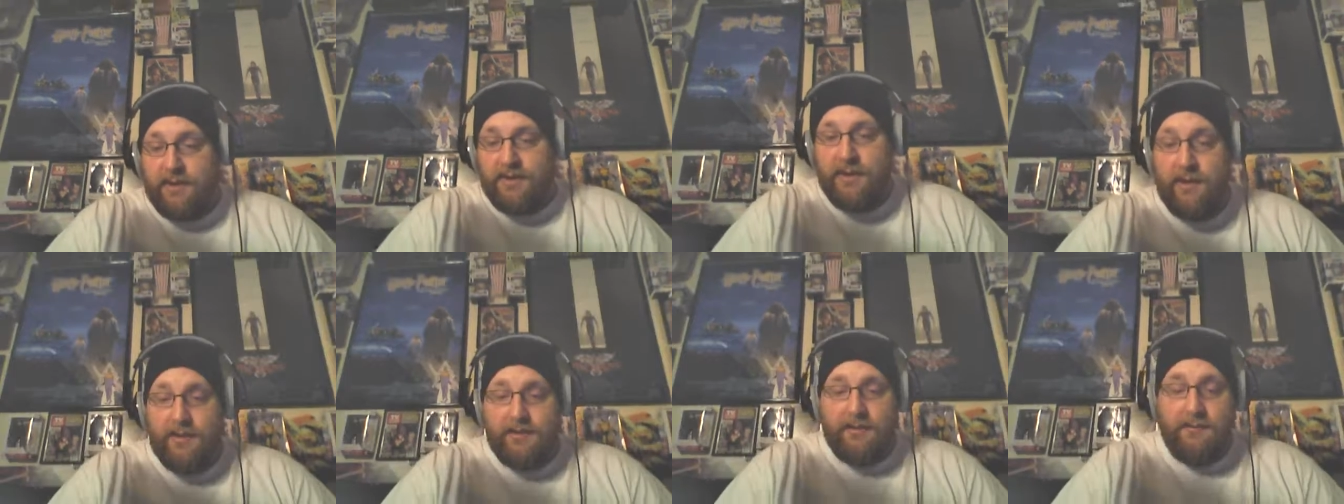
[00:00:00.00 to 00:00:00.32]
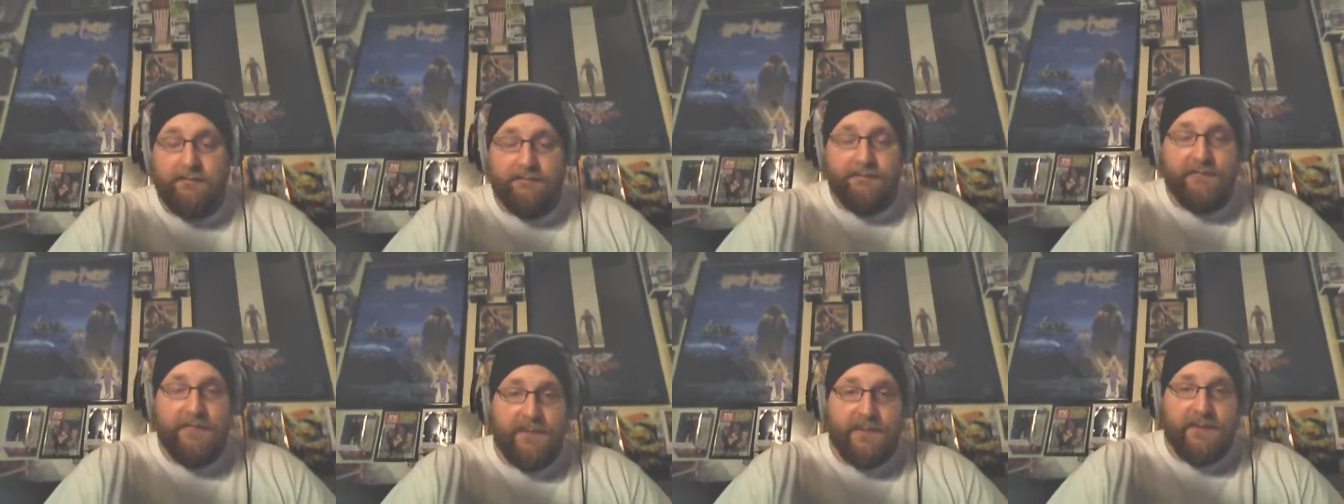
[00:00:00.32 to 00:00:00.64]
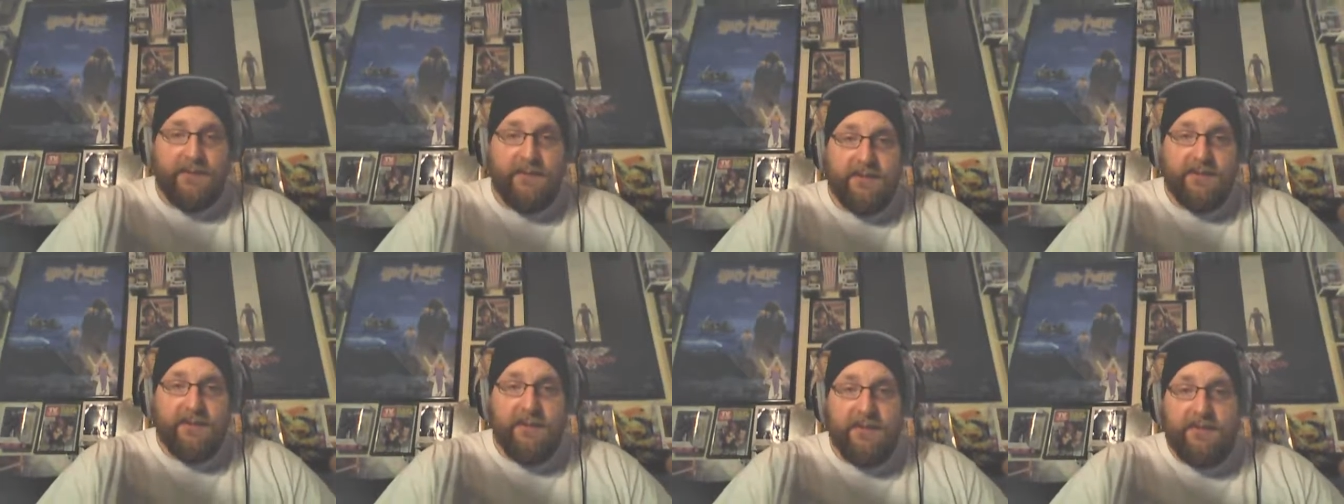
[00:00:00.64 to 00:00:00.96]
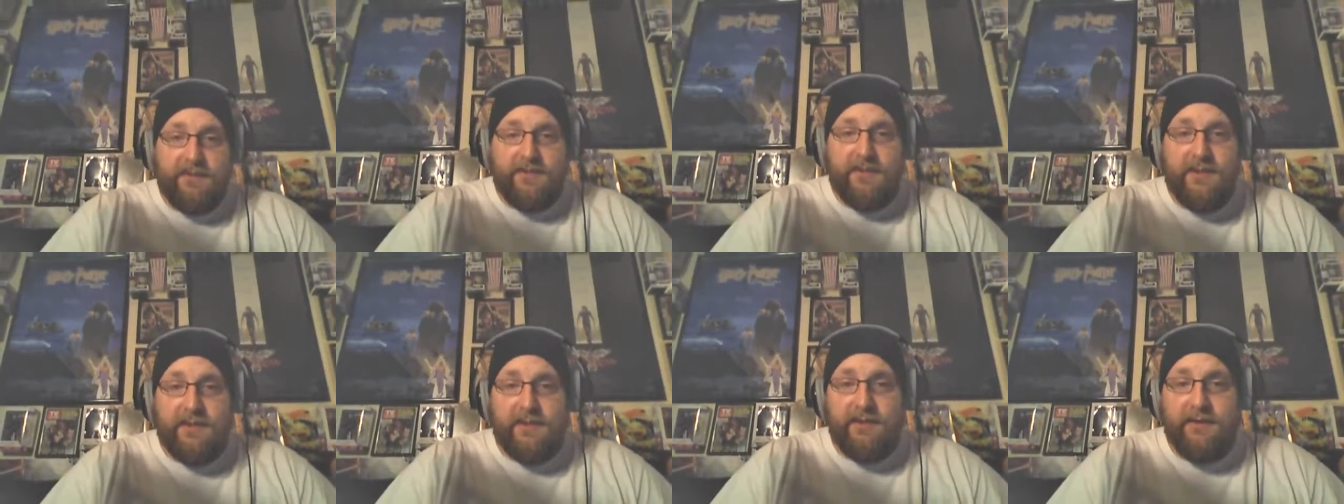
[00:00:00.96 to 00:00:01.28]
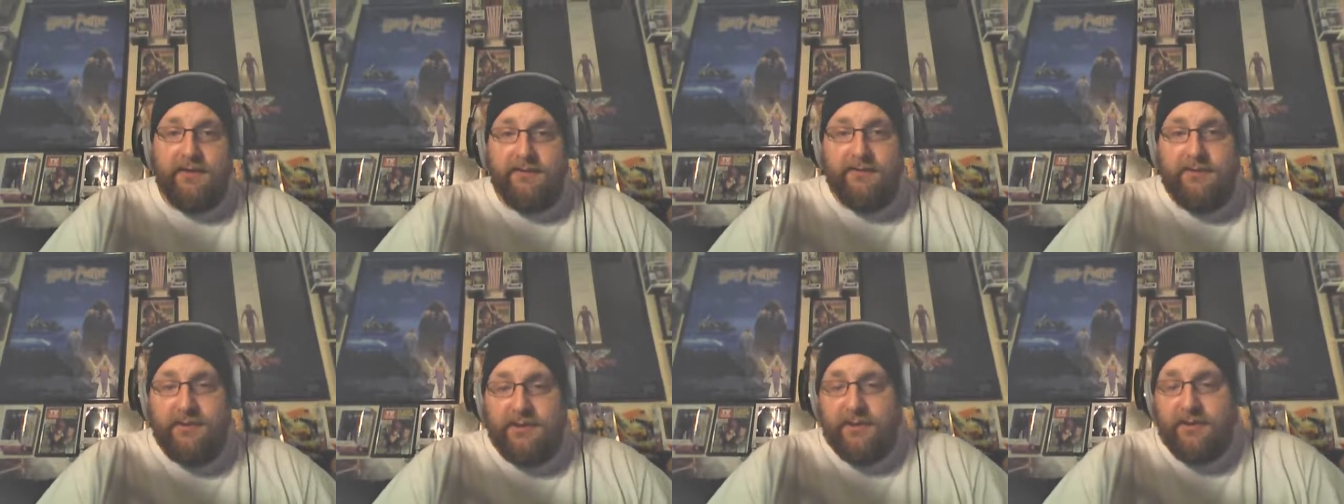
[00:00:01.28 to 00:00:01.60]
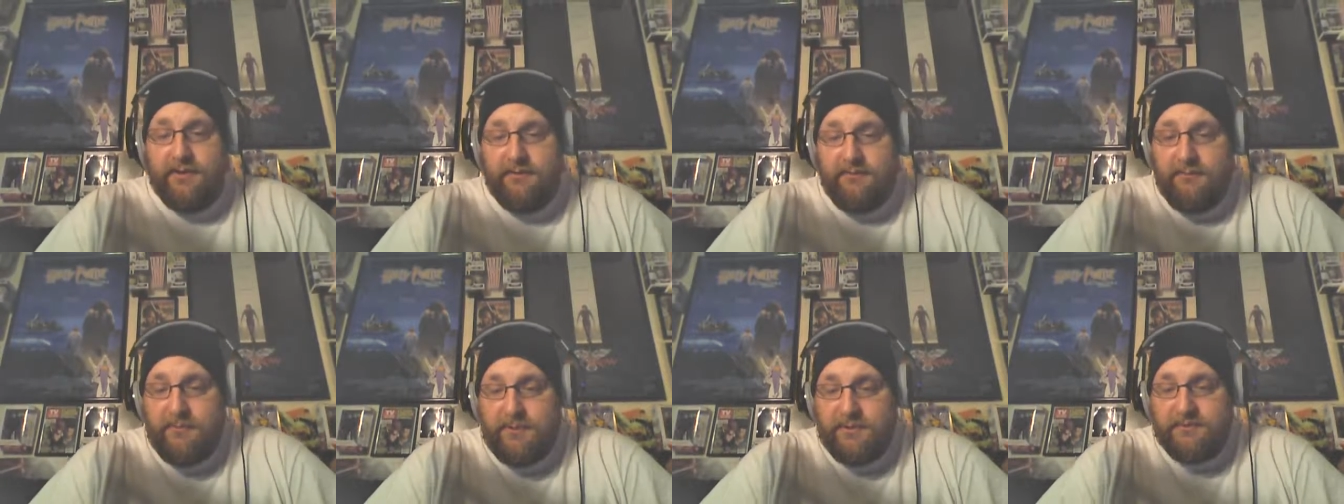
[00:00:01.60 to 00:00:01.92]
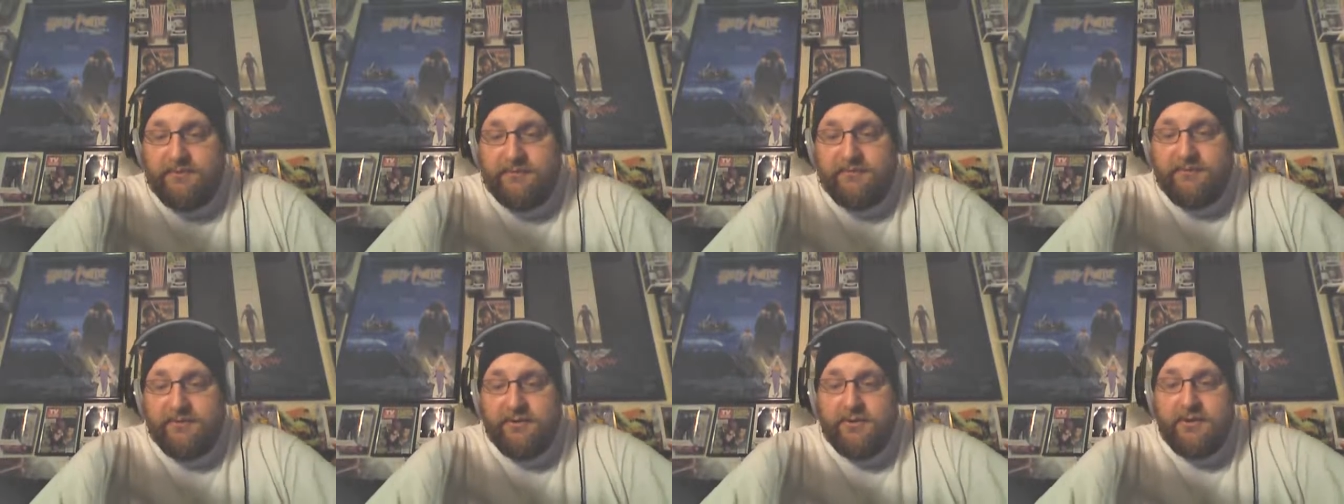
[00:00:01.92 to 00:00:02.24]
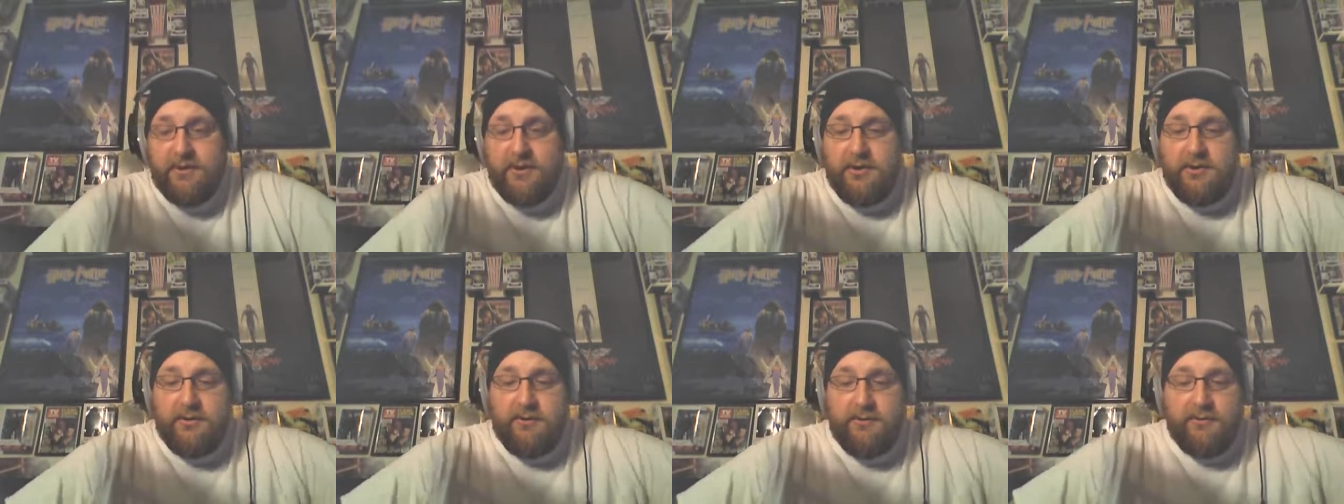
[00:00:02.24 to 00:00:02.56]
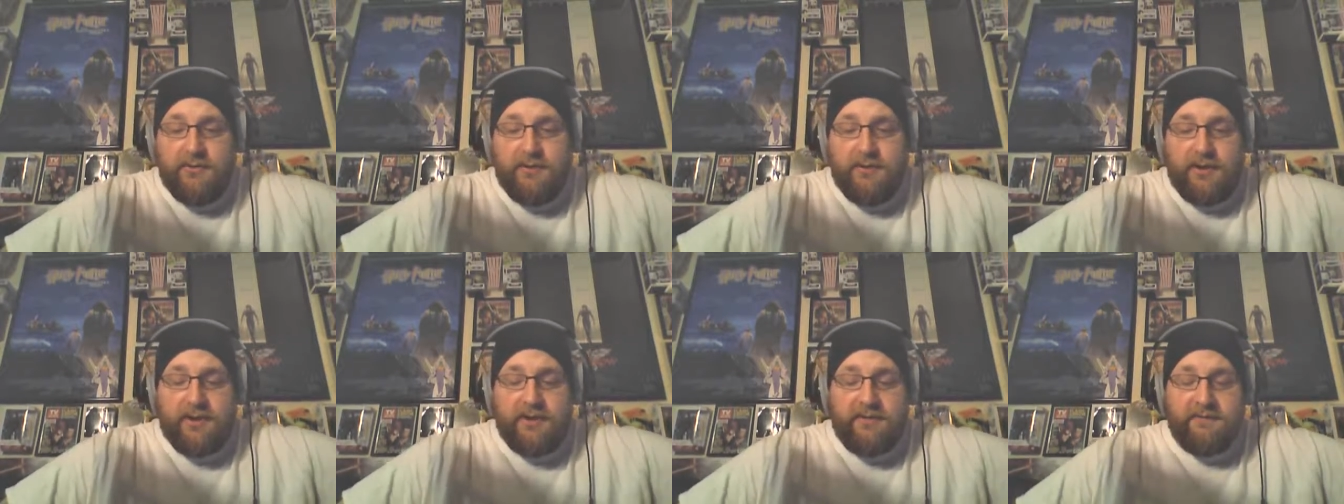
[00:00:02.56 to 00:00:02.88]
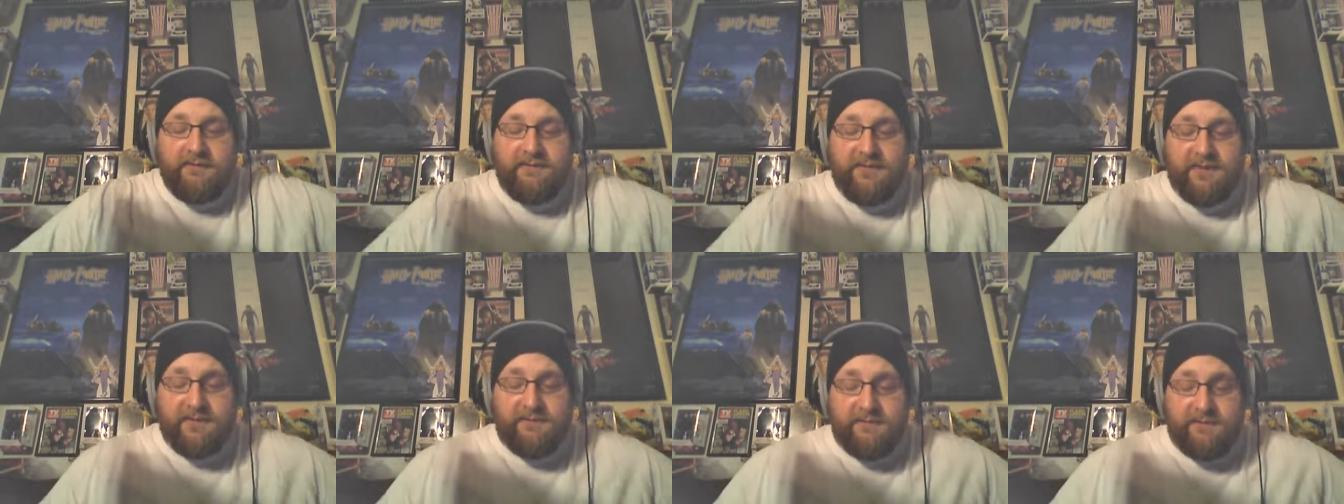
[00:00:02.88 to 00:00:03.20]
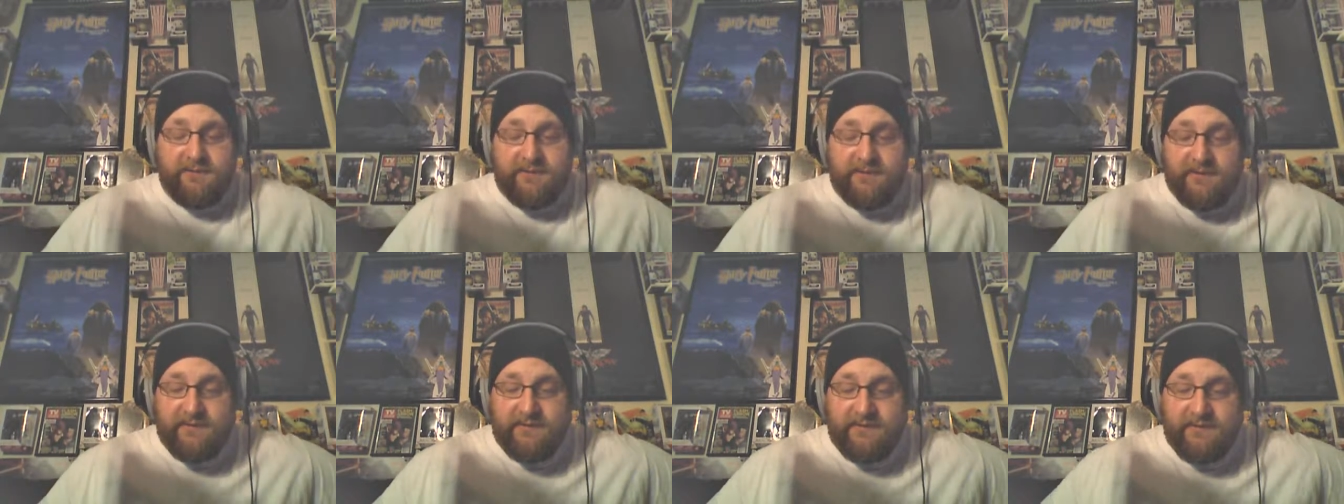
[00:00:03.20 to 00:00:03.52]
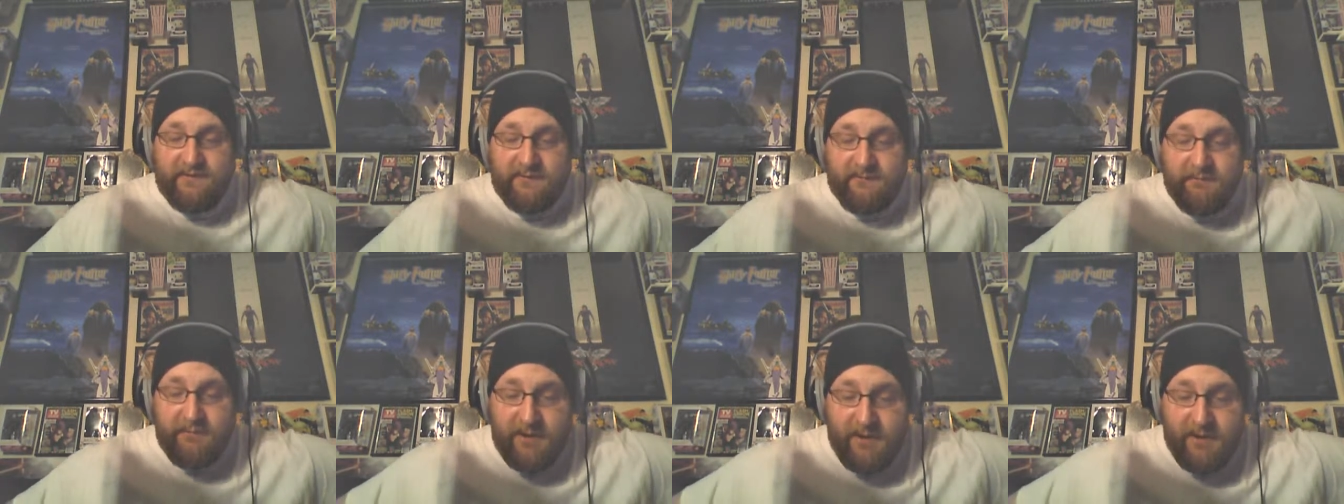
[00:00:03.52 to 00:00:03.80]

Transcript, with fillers: Um, then Louis wants to know our favorite DC,